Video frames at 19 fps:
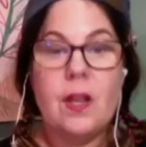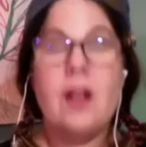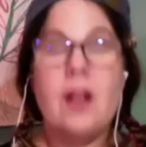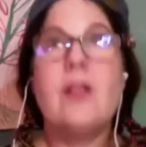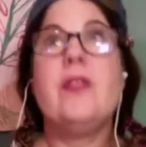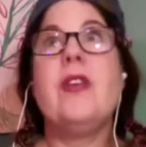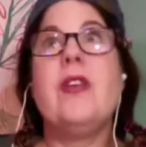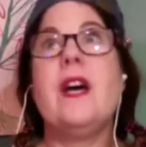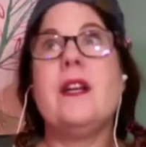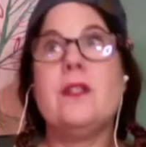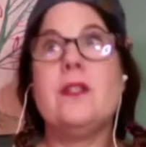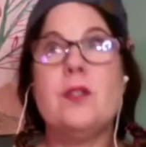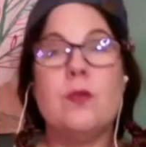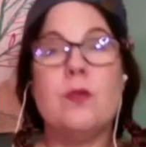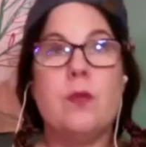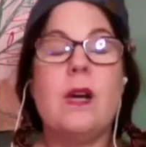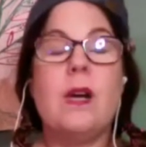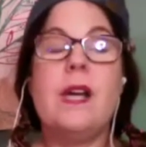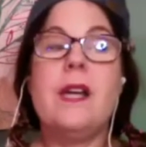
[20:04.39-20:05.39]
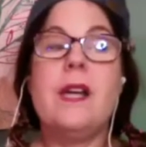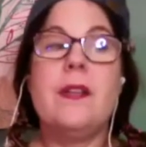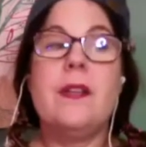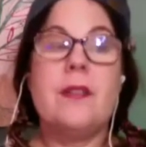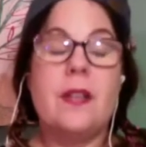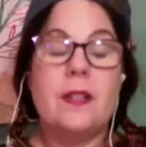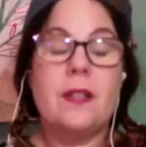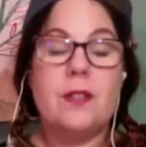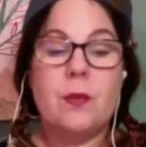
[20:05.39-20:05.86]
That's right.
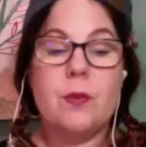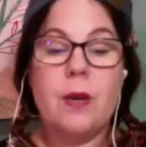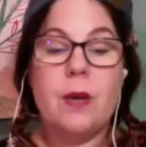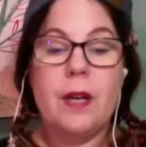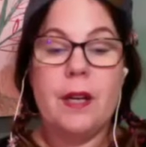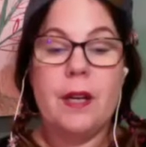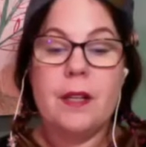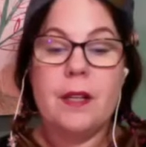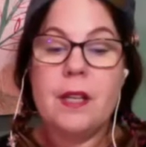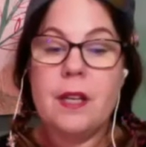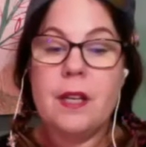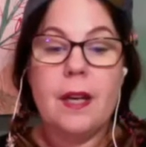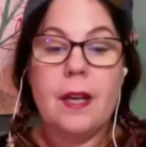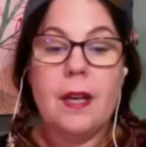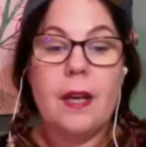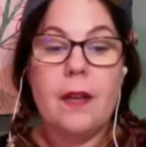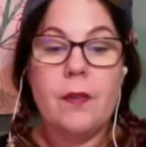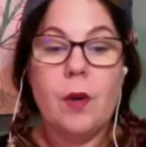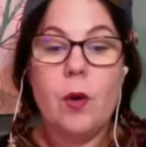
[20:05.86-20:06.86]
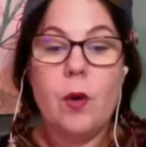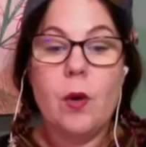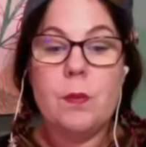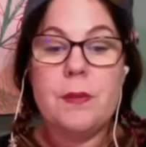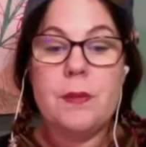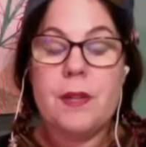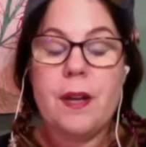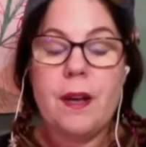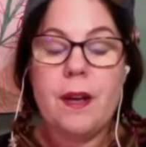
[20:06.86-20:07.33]
That's right. And the
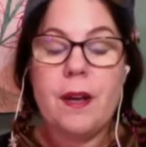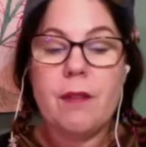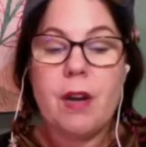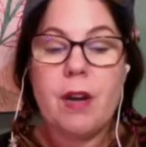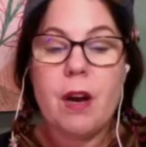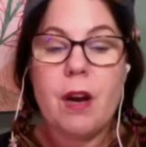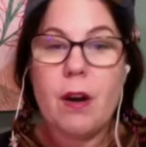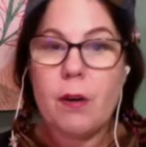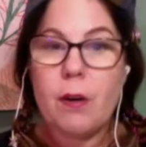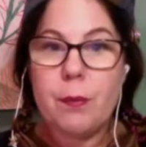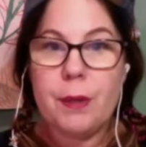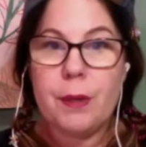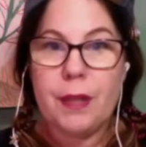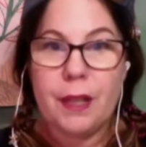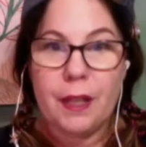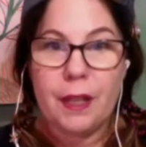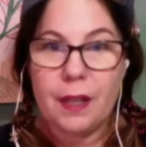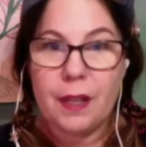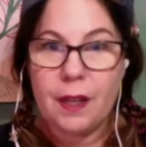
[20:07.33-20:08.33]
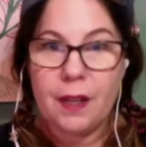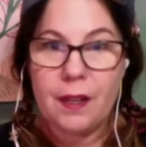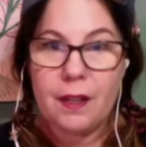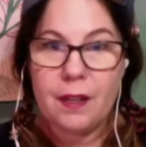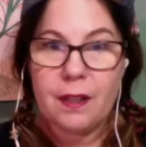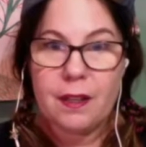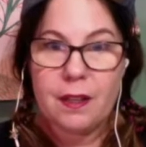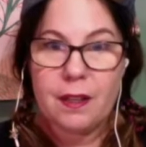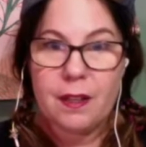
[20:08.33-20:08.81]
homes that have carpeting,
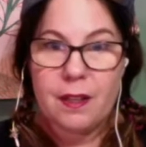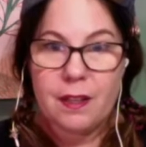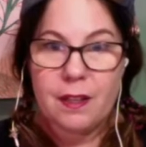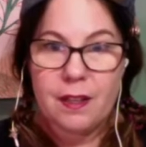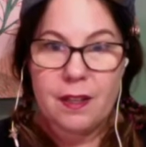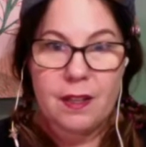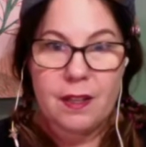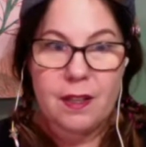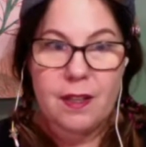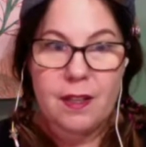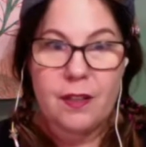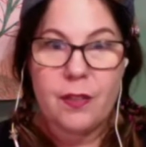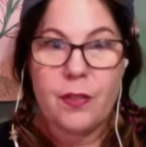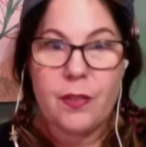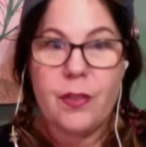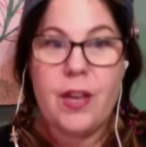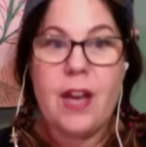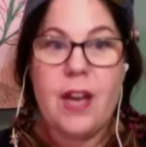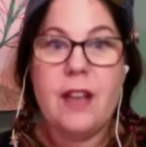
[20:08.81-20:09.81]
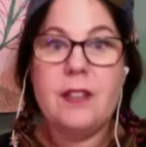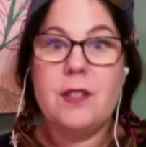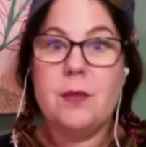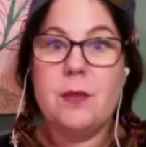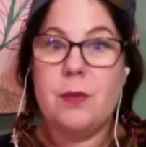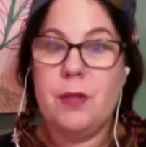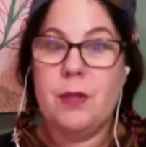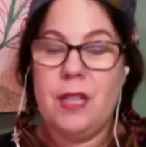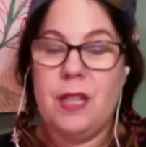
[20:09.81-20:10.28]

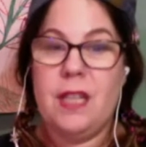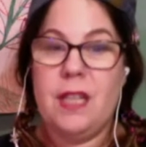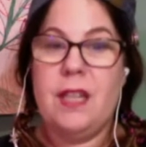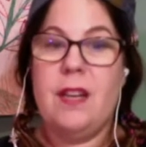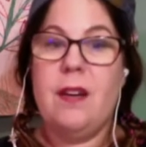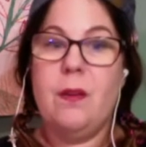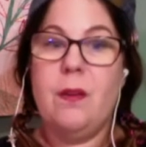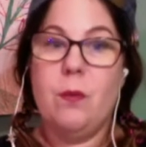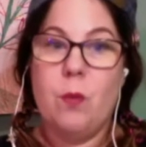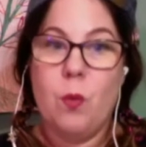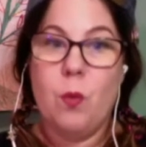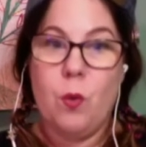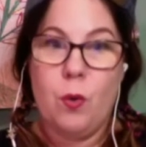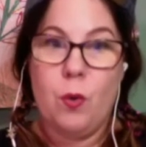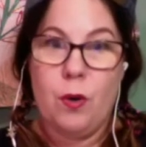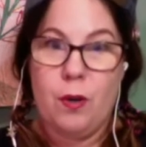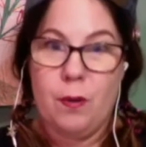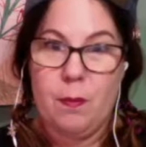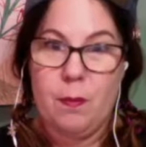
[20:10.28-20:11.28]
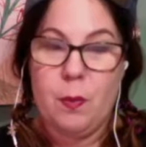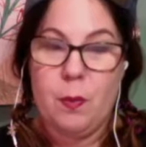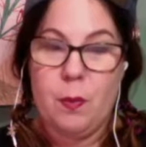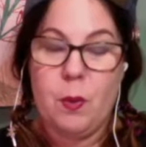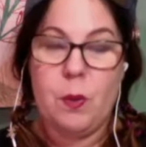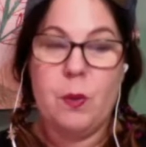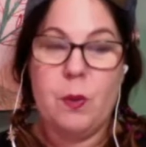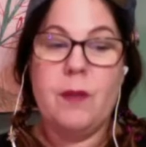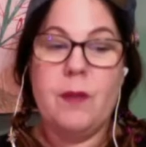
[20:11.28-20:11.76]
that's where they get warm,
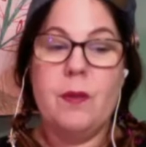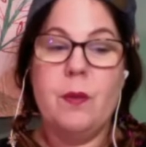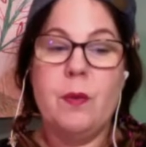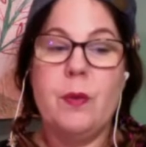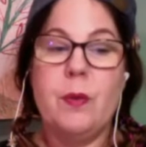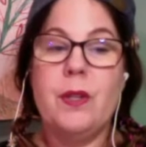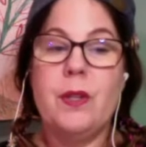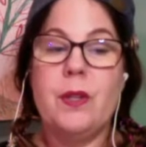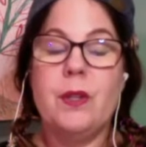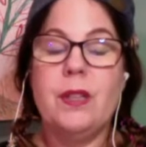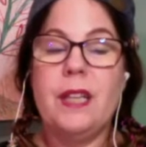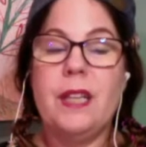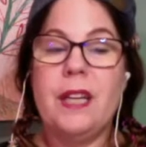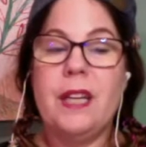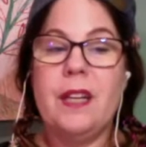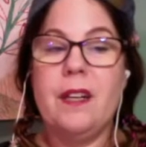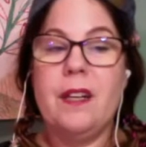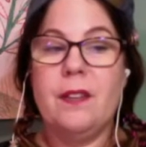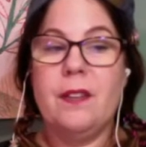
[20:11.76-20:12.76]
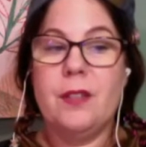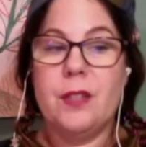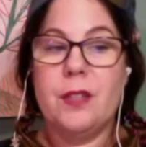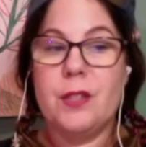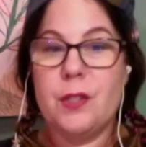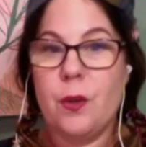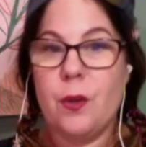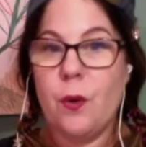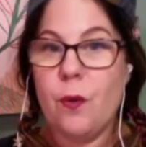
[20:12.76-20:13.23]
or even when they're laying on the
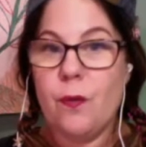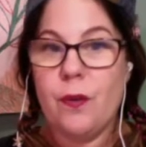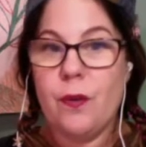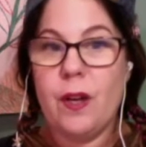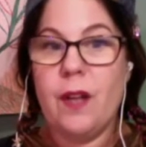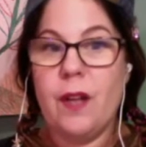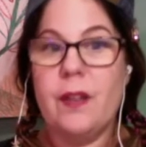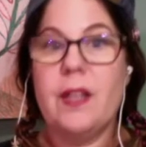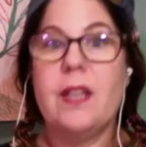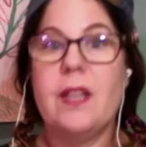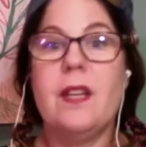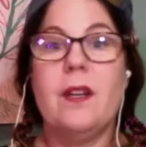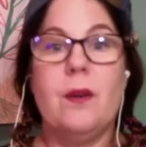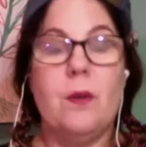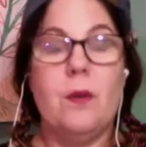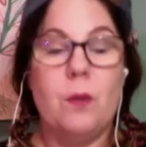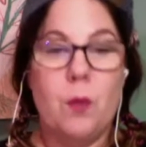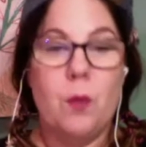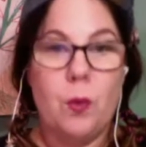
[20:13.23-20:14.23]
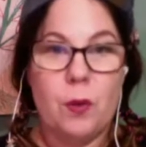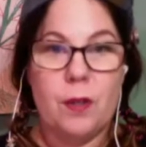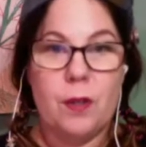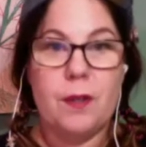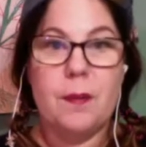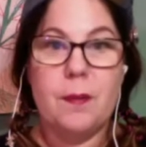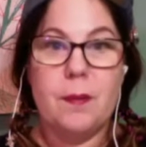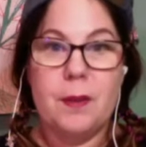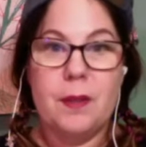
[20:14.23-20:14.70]
sofa, they get
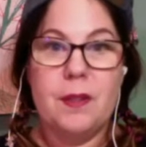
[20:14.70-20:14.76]
warm.